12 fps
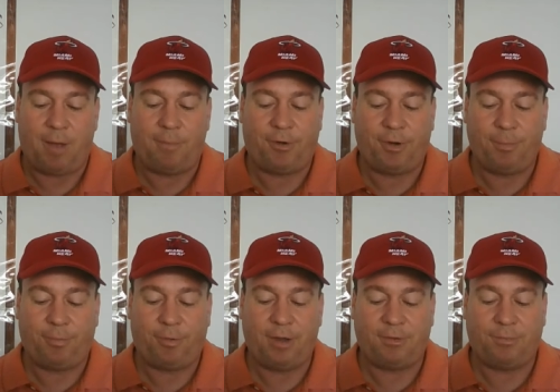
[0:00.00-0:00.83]
I'm very
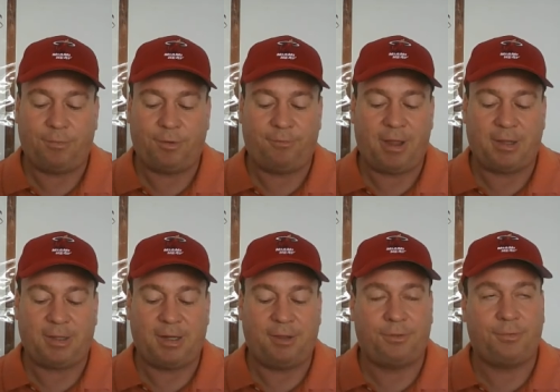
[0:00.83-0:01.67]
impressed with the fact
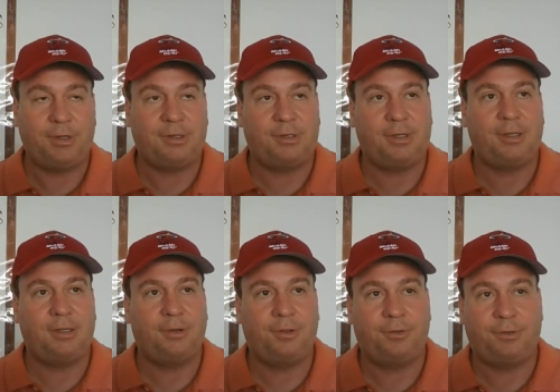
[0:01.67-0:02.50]
that he had 3
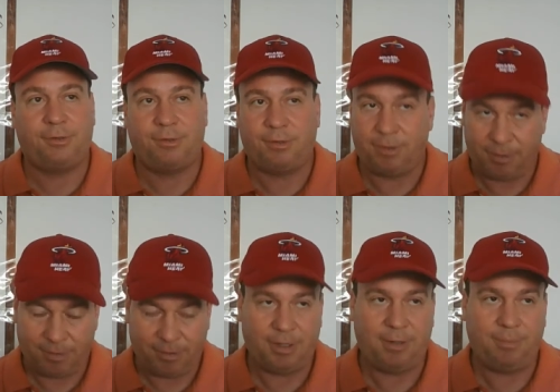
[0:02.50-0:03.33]
steals.
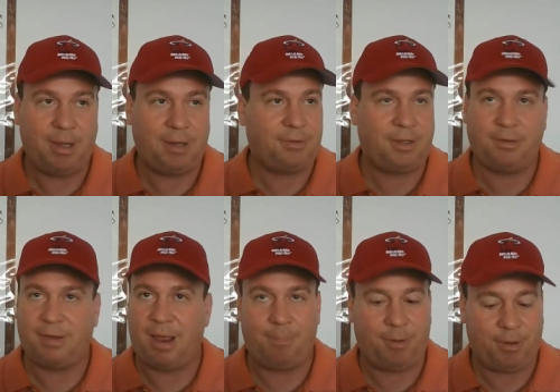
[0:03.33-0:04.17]
He makes
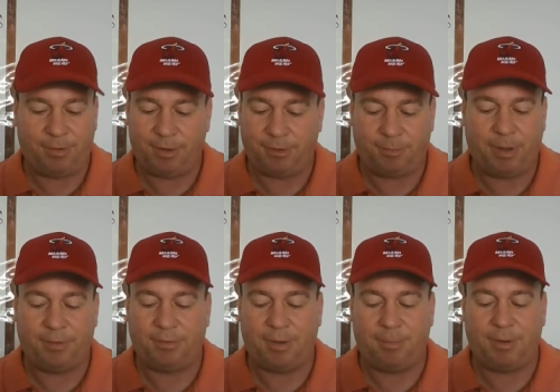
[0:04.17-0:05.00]
things happen, does
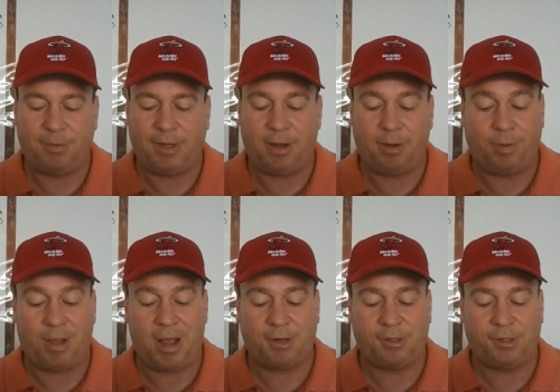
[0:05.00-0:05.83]
Ben Simmons. He had a
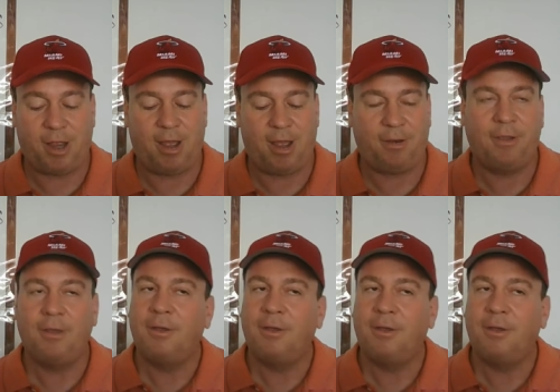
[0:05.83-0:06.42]
block shot.